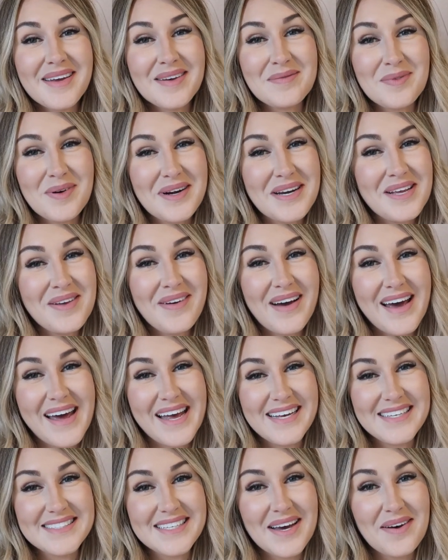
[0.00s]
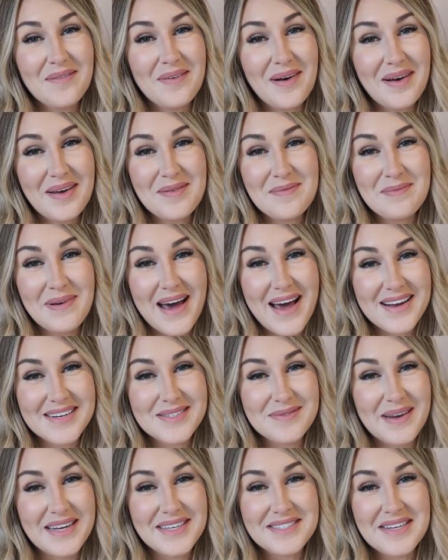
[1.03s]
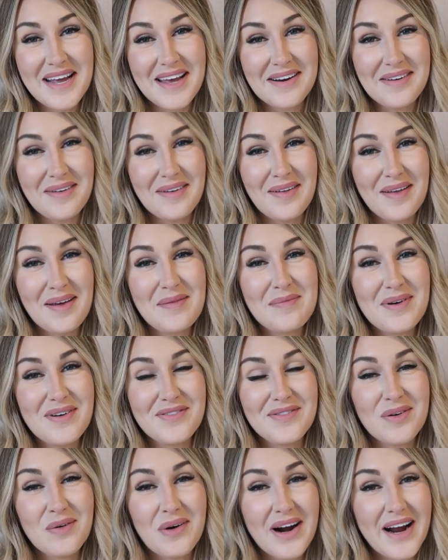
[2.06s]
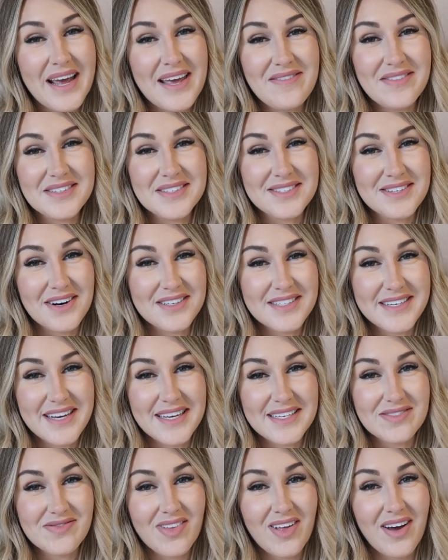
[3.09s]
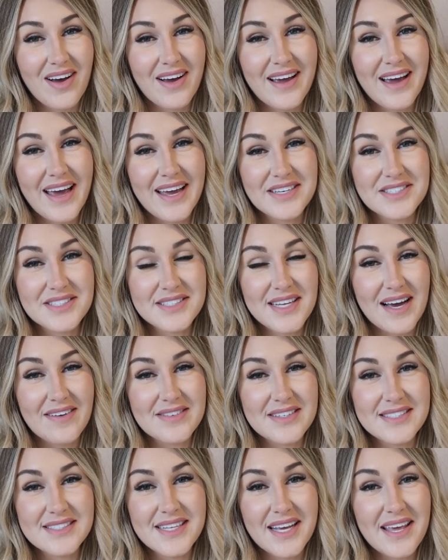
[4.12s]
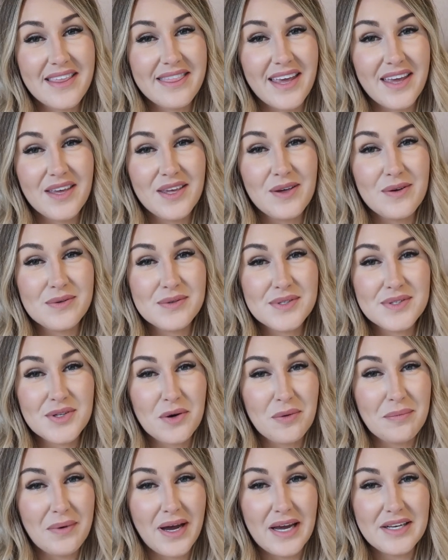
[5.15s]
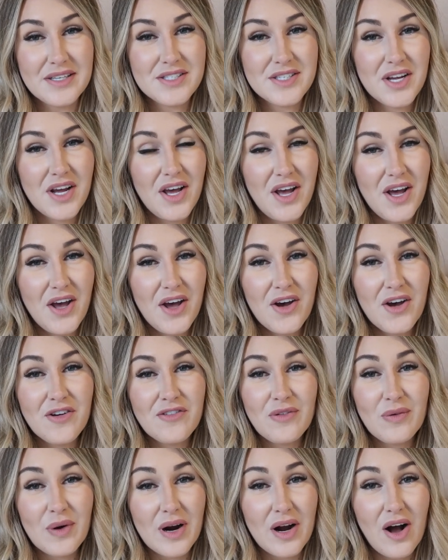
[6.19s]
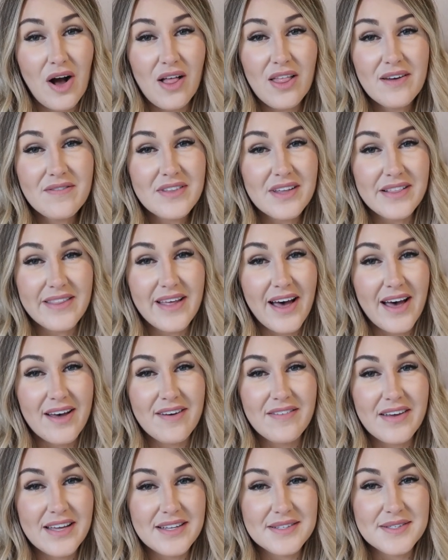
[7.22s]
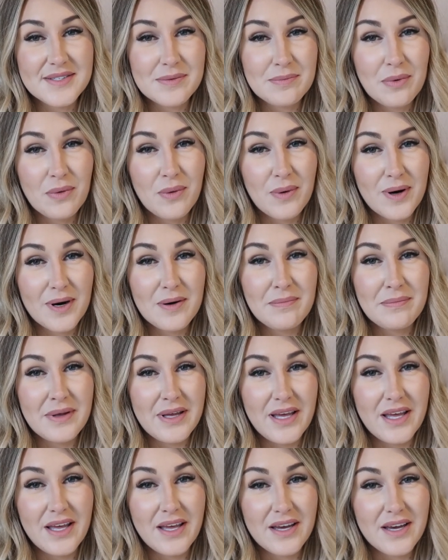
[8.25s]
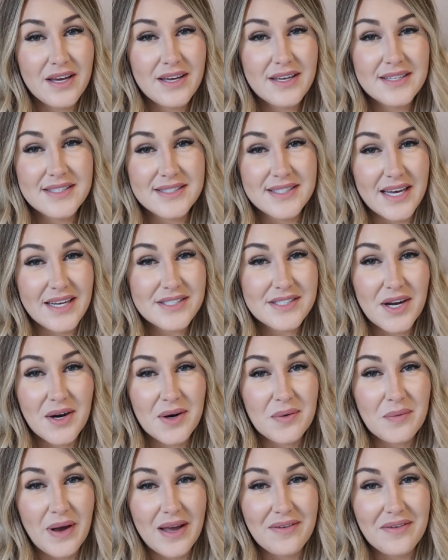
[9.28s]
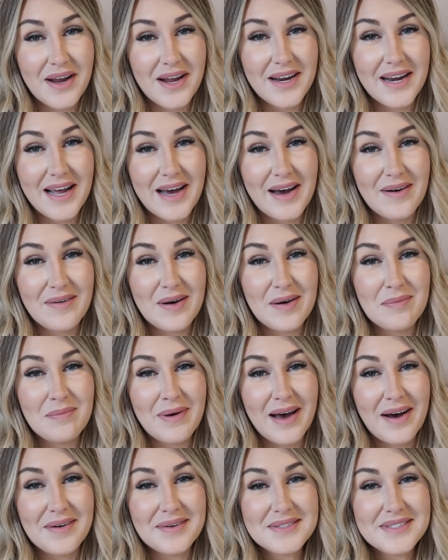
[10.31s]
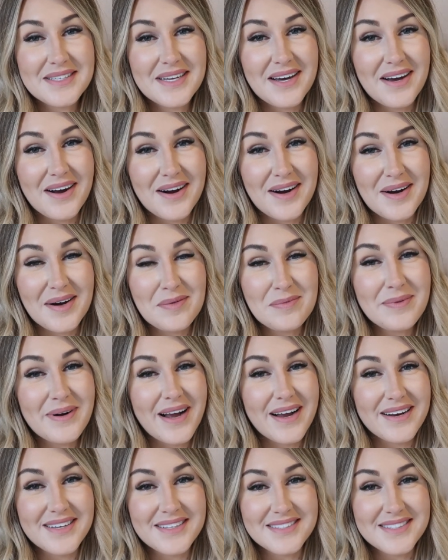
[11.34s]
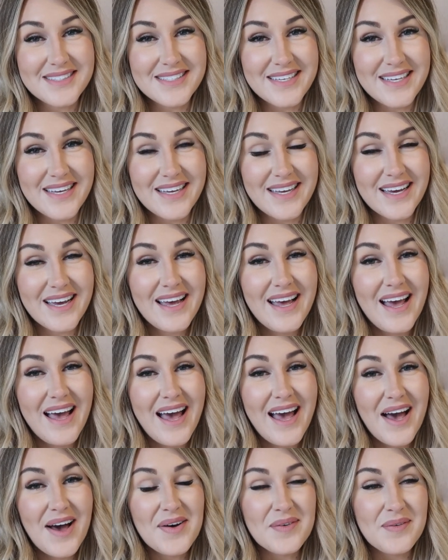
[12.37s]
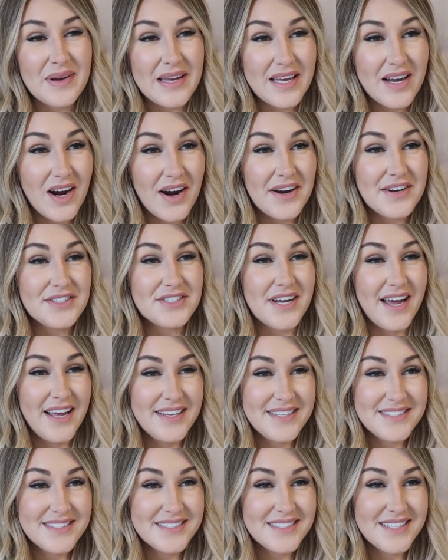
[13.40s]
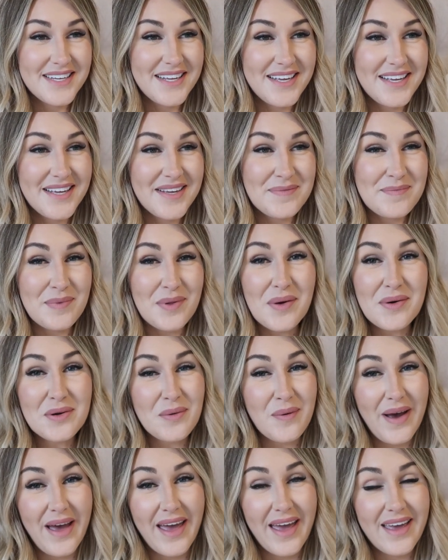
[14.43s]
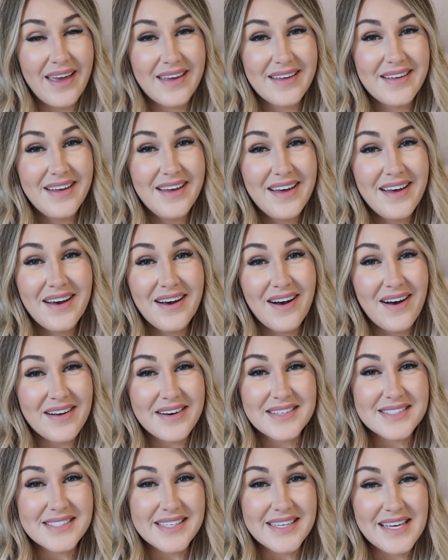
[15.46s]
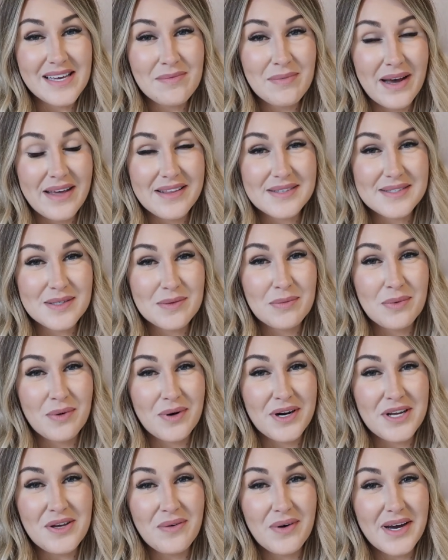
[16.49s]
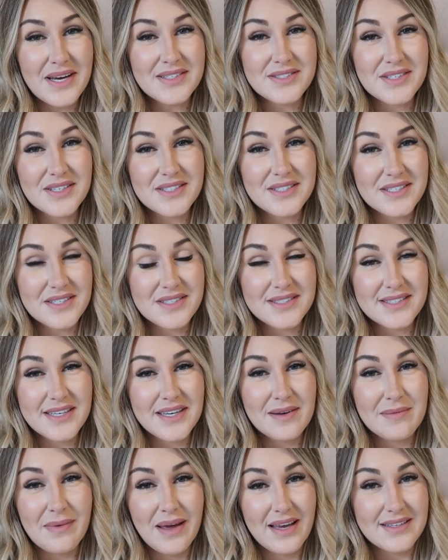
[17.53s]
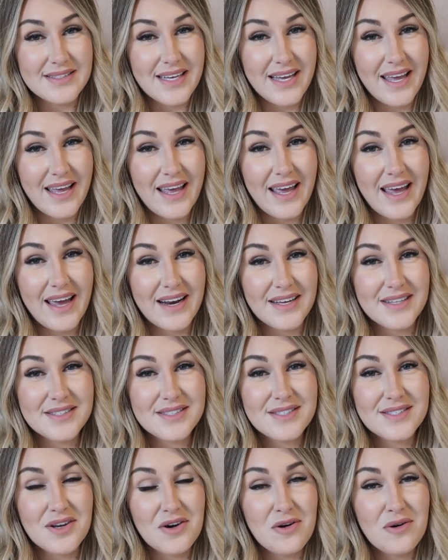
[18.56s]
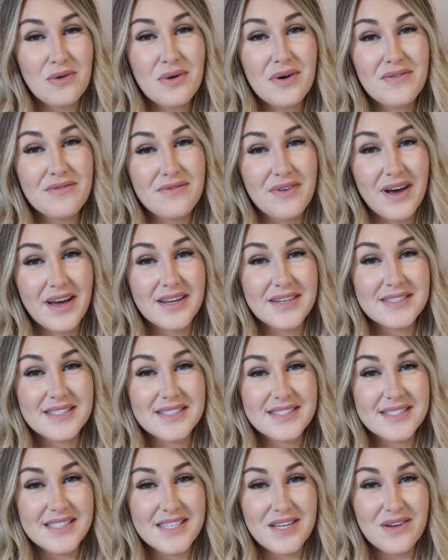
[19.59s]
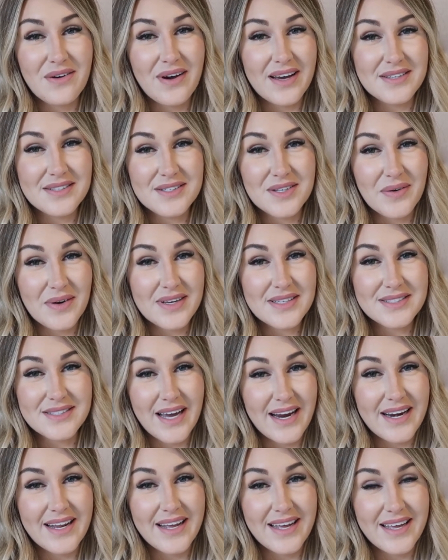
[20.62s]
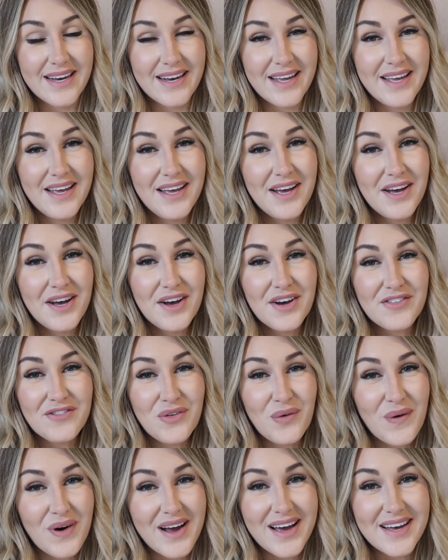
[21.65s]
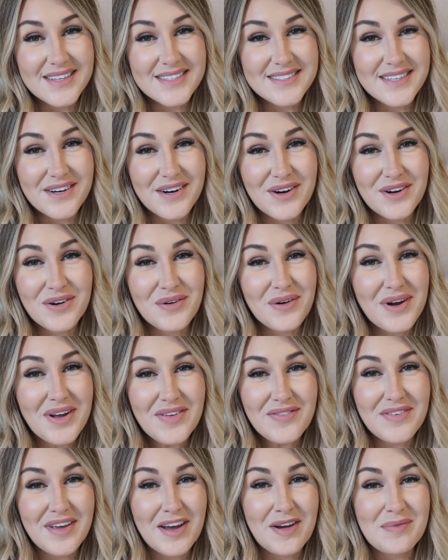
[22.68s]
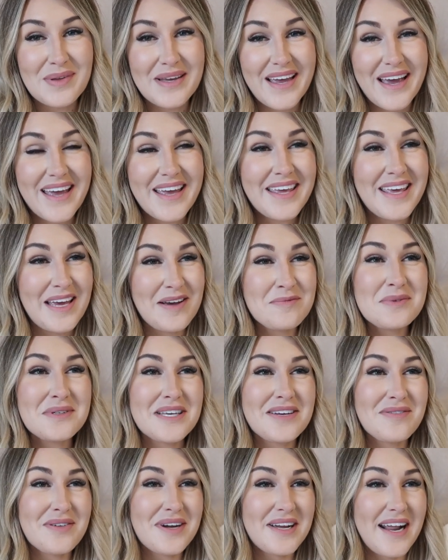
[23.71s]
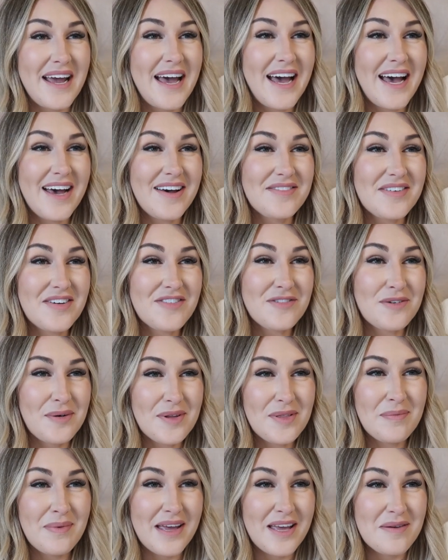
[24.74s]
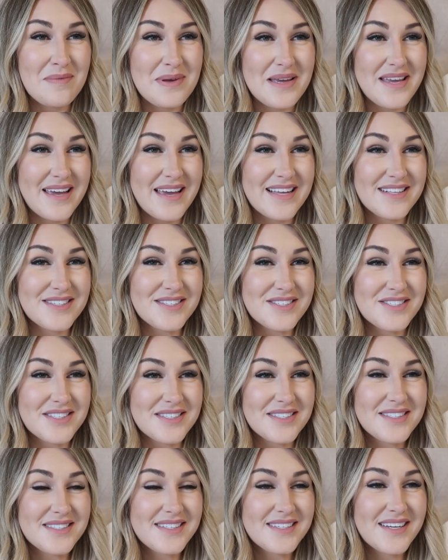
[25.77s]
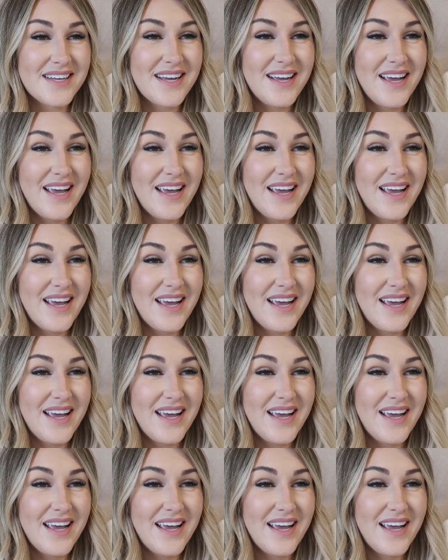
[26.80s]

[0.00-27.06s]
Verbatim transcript: Good morning you guys, welcome back to my channel. Before I even start today's vlog, I just have to say thank you so much for all of the love and support being sent our way right now about our pregnancy. We are just blown away, honestly, by the support. You guys are seriously amazing and it's so fun to see you guys so excited for us and our growing family. I can't believe we're gonna have a fourth baby. It's just,